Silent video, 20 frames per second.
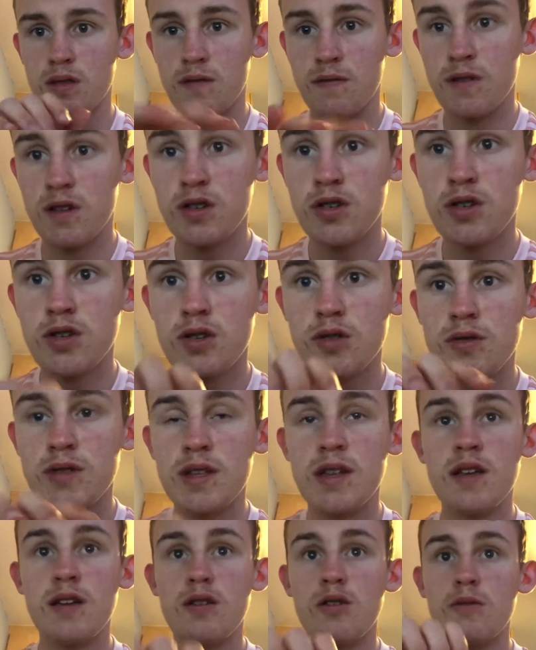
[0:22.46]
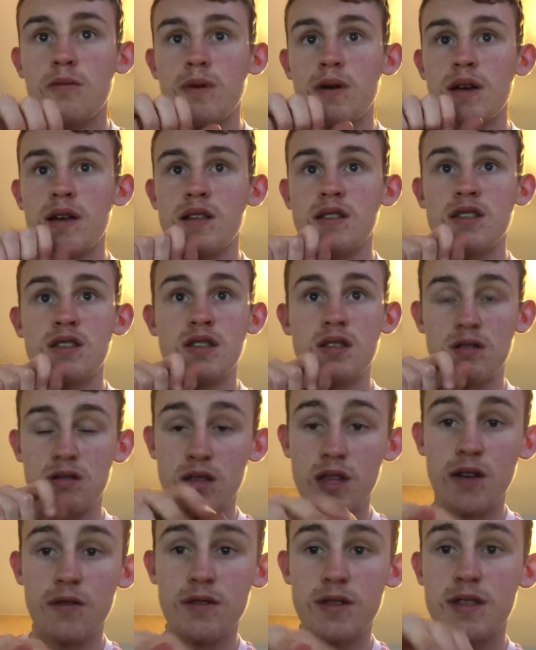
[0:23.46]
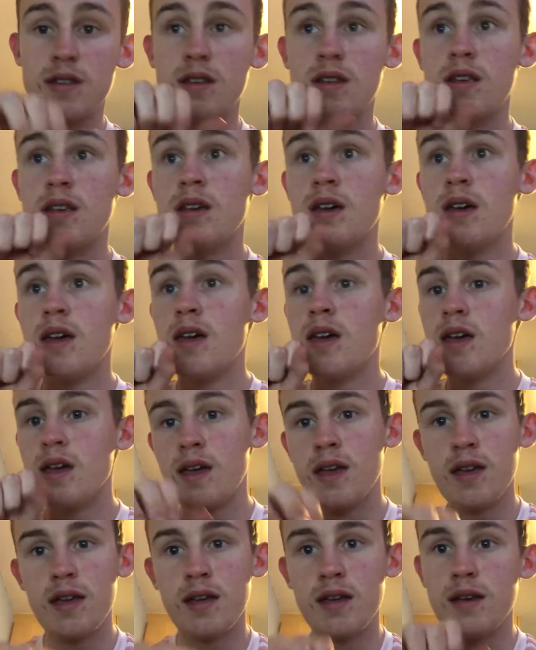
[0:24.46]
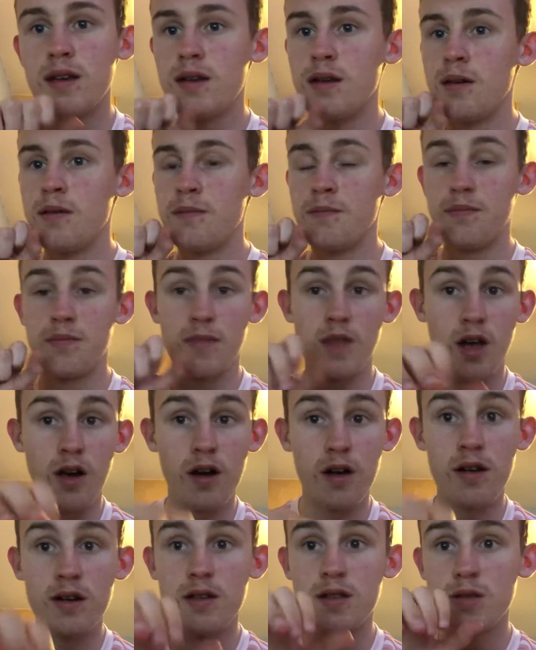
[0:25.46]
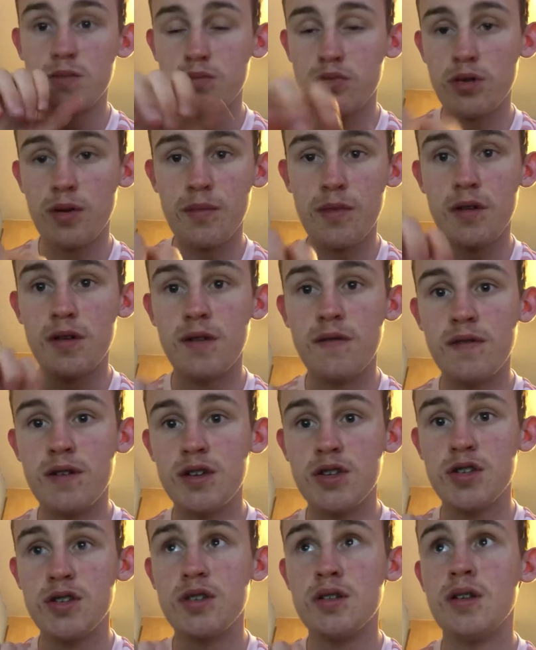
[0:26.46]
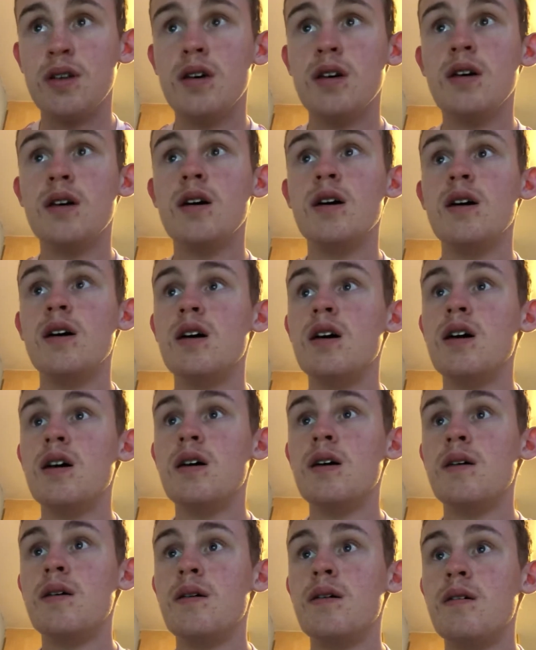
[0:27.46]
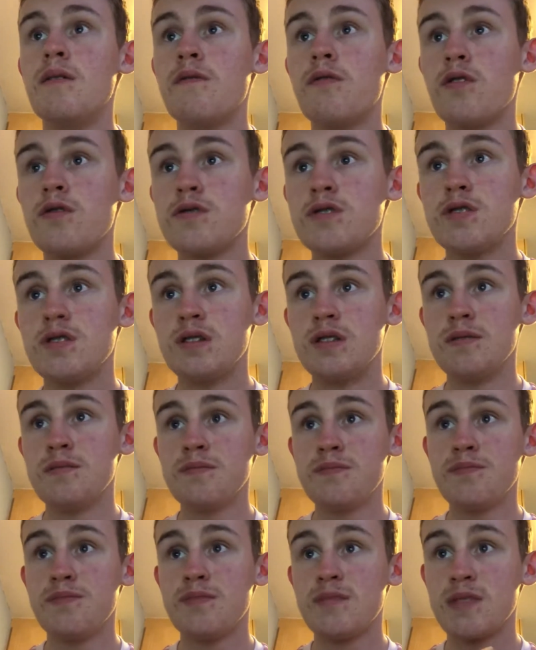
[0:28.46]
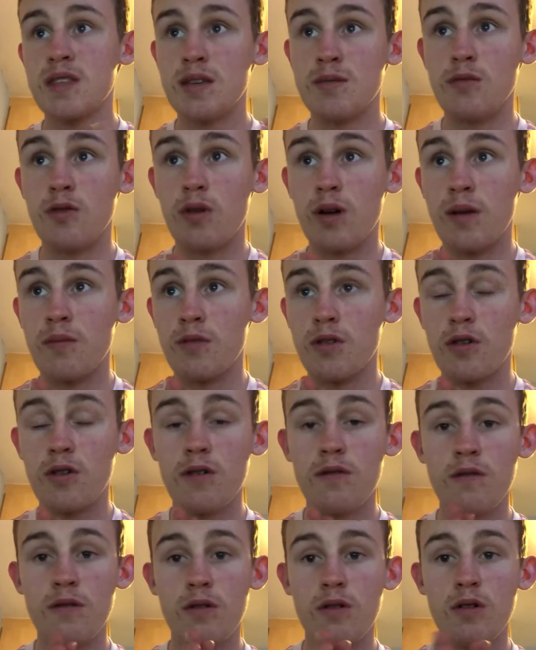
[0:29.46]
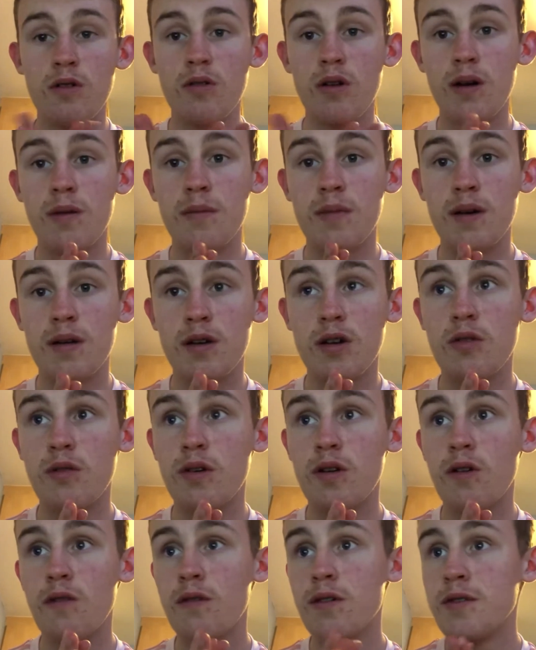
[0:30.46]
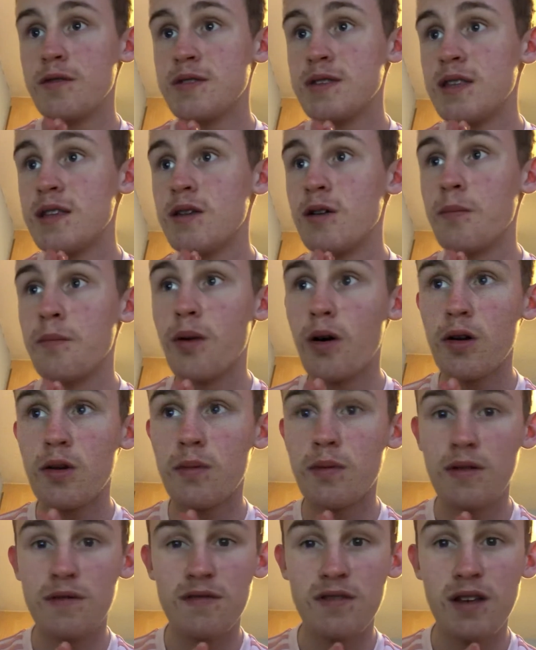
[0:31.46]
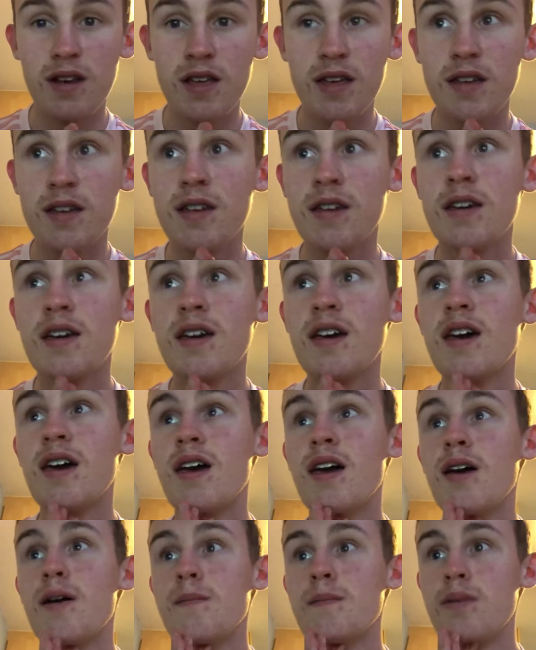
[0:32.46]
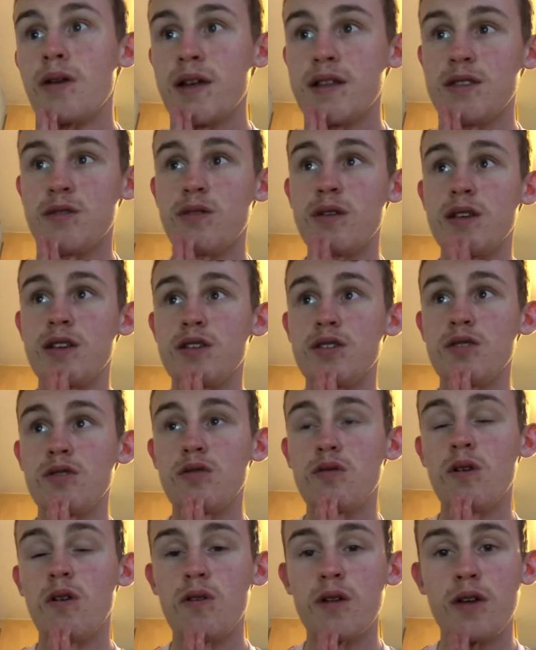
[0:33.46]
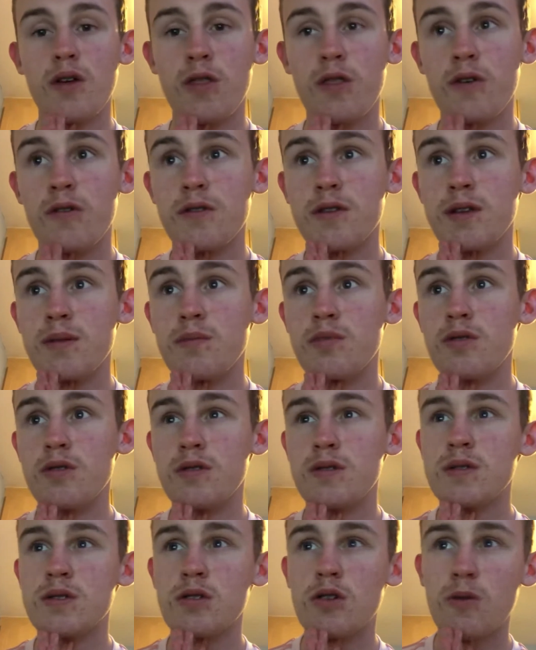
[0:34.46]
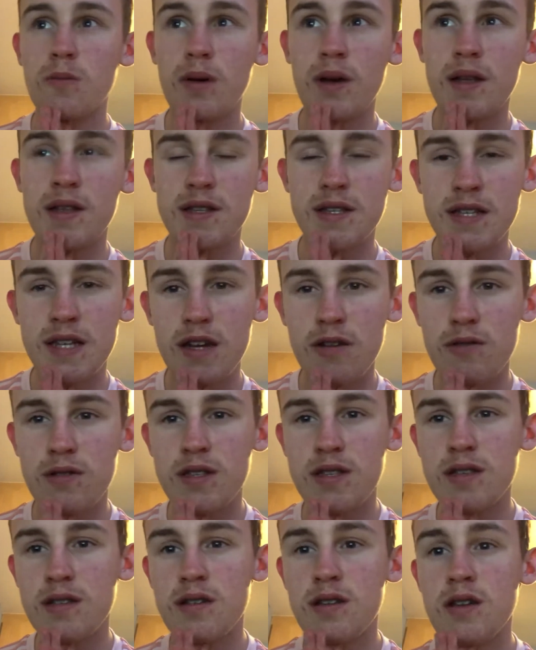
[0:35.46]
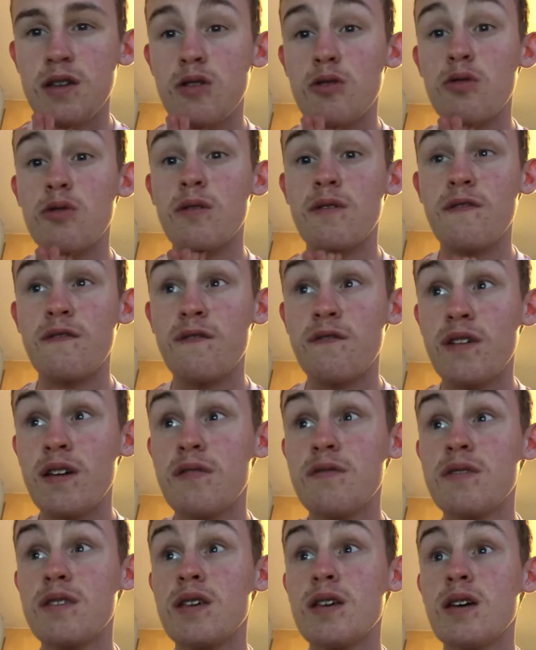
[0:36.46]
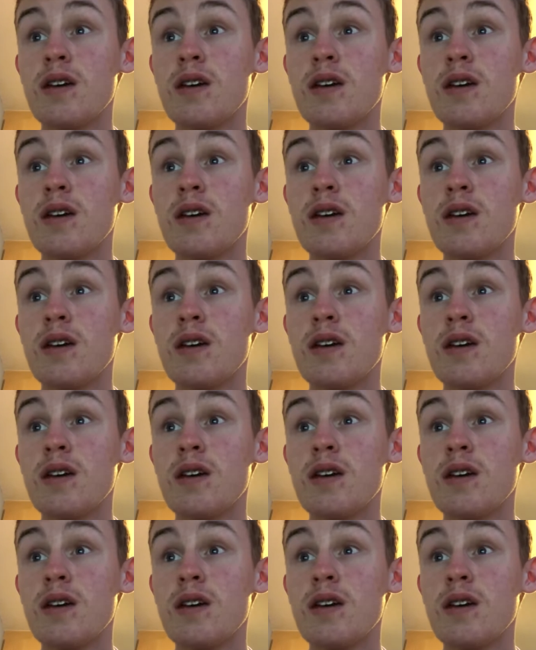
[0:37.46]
Division UCD up against Derry City in Ireland's Premier Division. Fortunately, team who I'm, who I'm uh, going over, you see are bottom of the league. Played 22, only on 13 points, up against Derry City, who are in 5th,